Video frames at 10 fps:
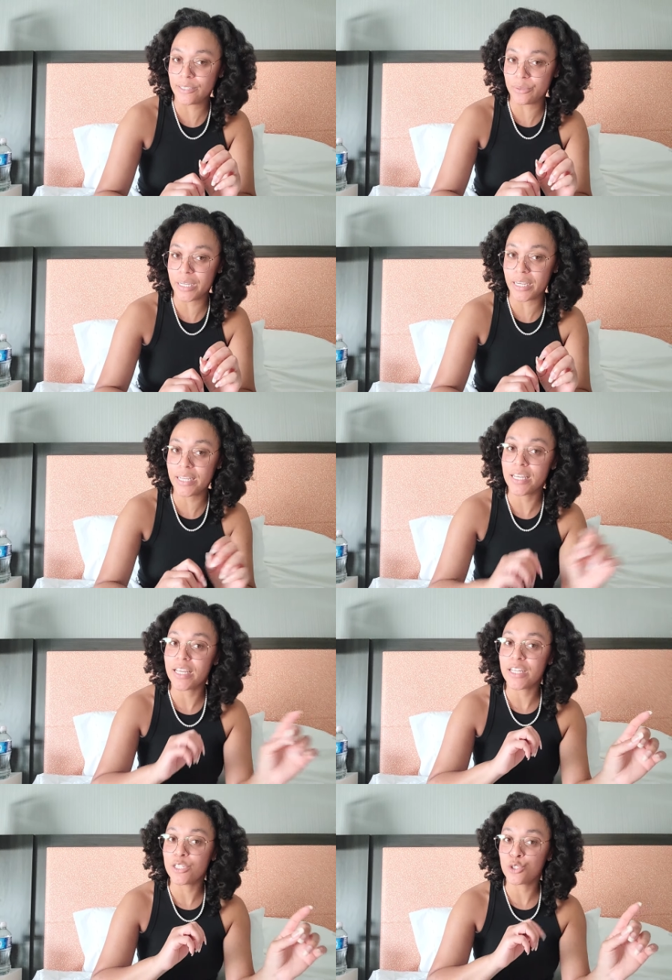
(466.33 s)
Okay.
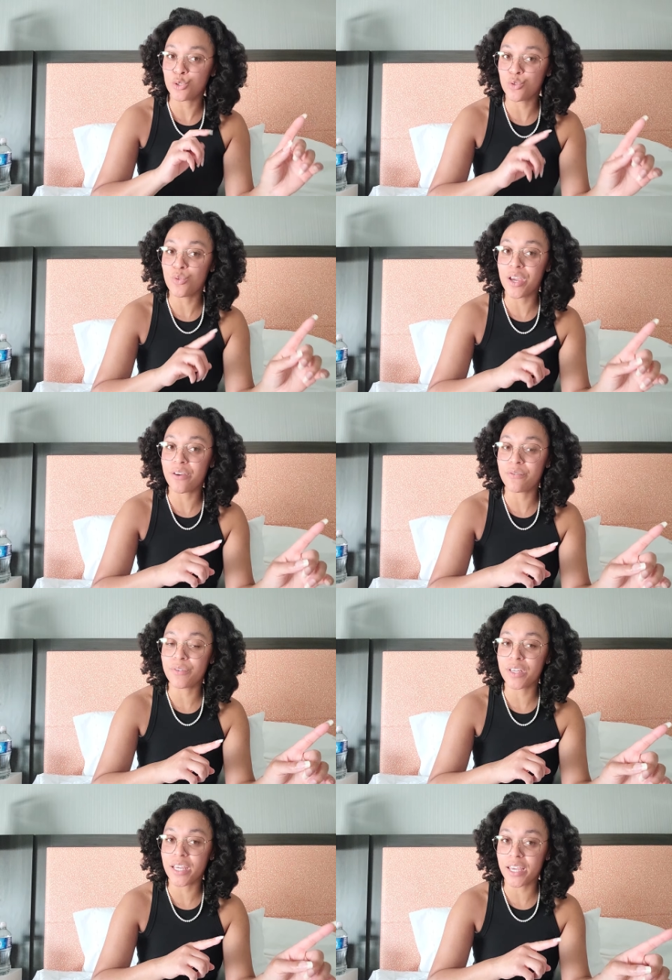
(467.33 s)
So you have
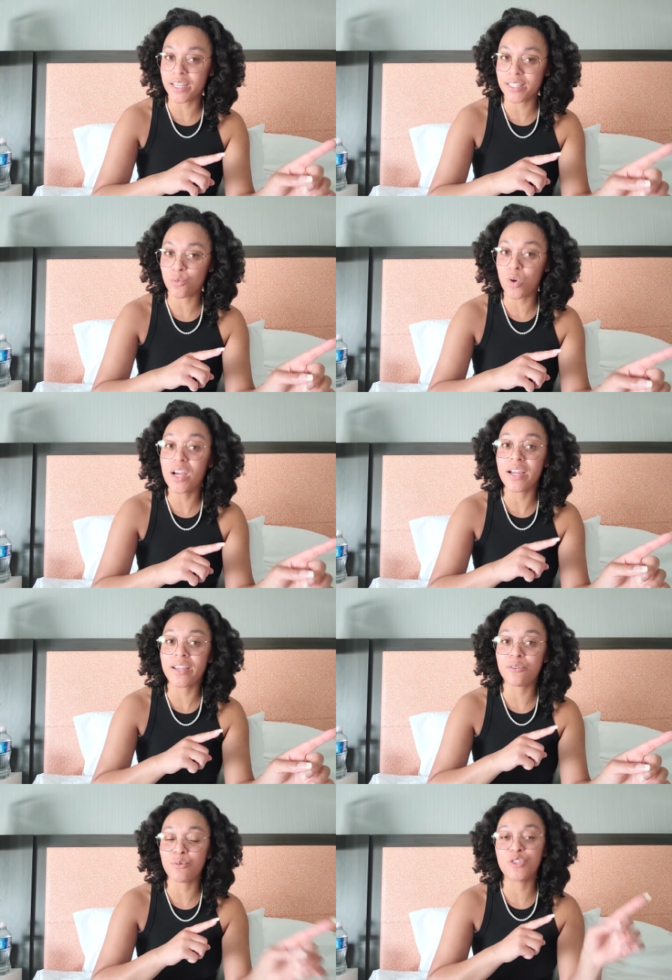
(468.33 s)

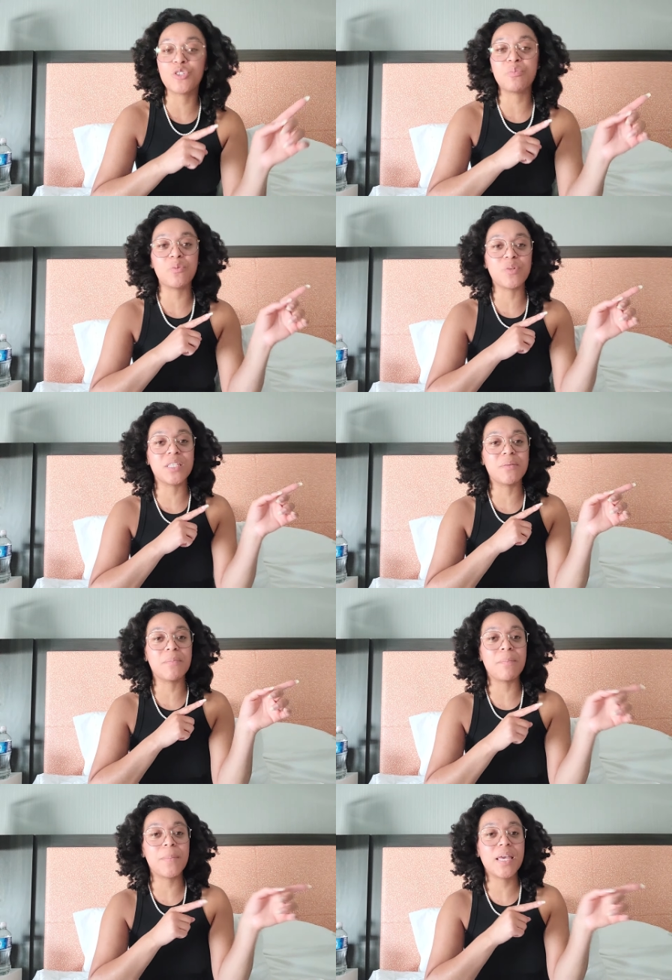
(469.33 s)
XY, which should be with
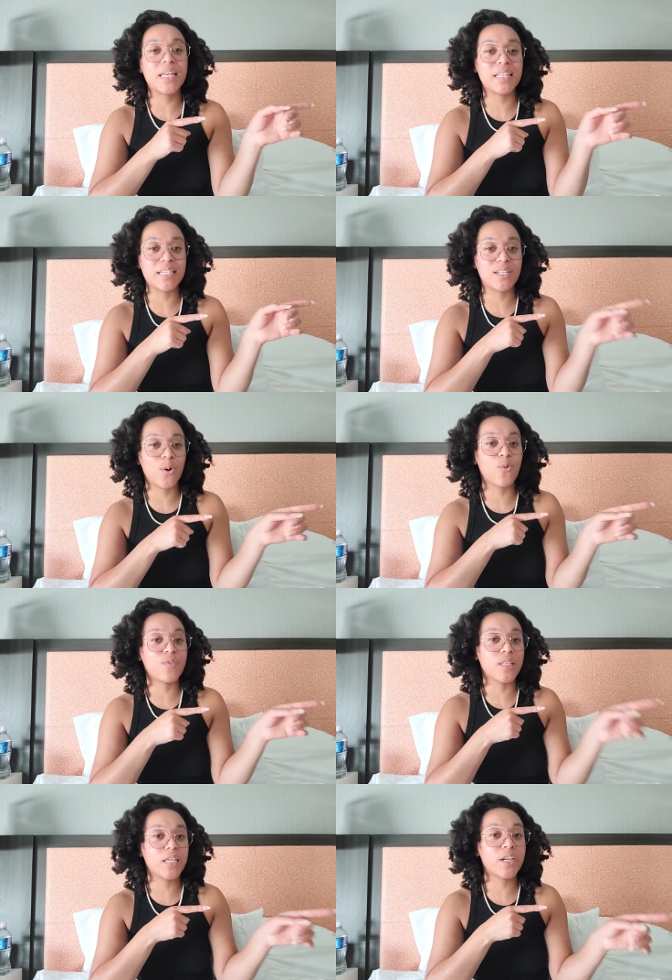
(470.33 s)
men
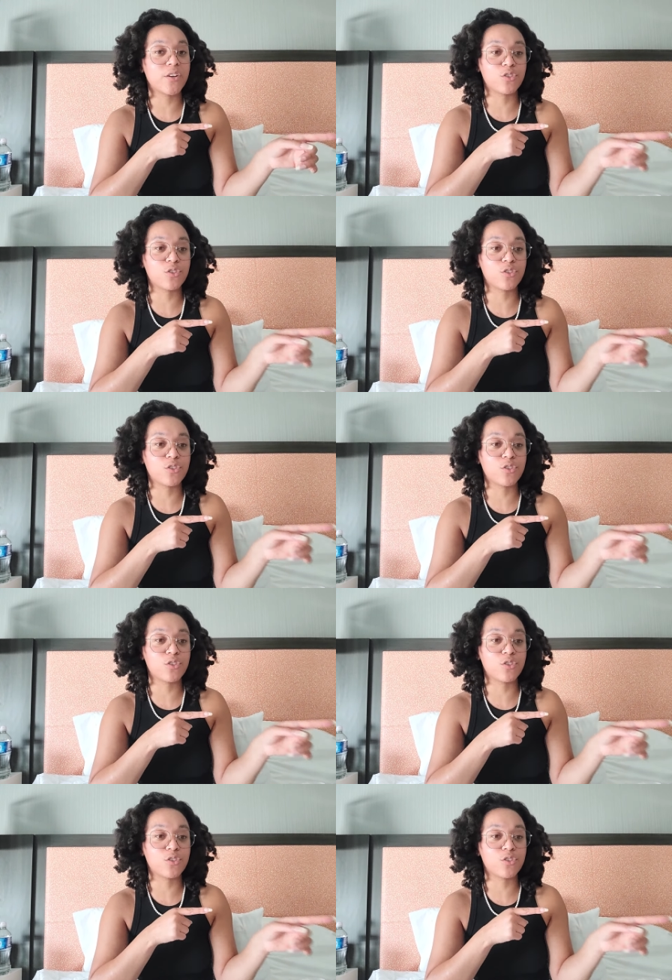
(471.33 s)
over there.